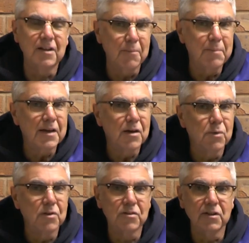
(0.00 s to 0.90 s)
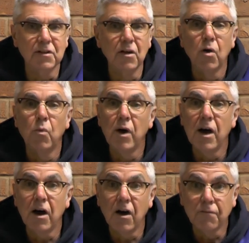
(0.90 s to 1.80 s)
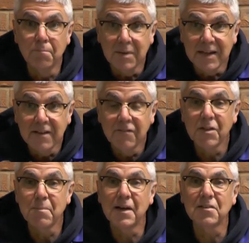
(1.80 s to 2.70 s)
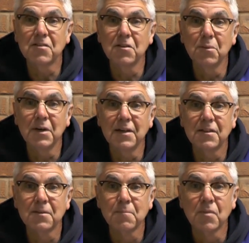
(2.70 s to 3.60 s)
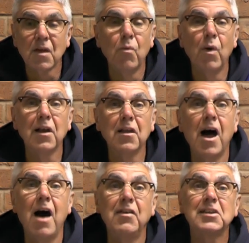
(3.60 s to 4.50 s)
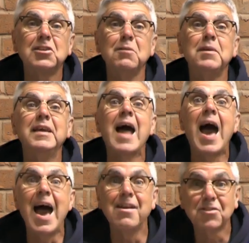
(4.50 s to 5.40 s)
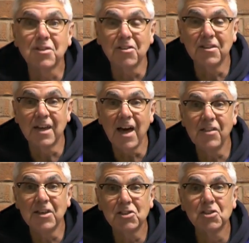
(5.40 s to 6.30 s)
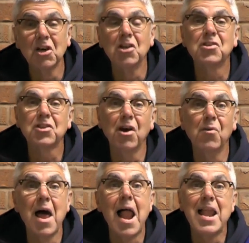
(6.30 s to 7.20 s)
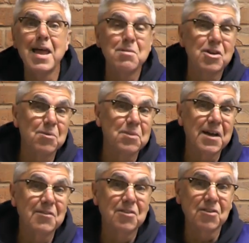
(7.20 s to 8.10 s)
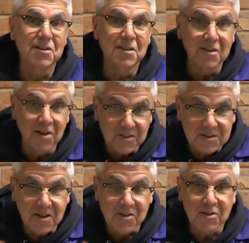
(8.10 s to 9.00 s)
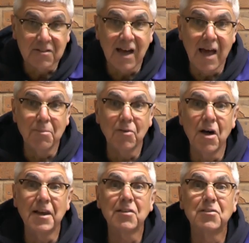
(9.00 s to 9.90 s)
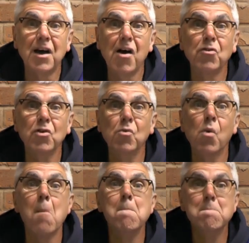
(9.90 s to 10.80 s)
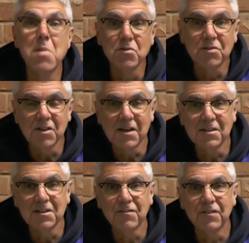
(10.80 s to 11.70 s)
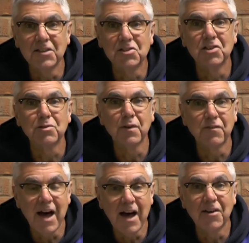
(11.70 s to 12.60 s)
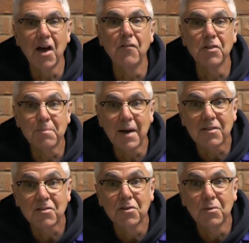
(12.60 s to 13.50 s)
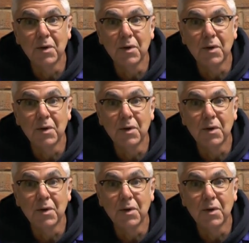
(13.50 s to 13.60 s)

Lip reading: I bet you're wondering where I've been for the past 2 weeks. Well, I've actually been outside the garage, so let me come round to the other side of the table and I'll tell you what motor racing adventures we've had over the past 2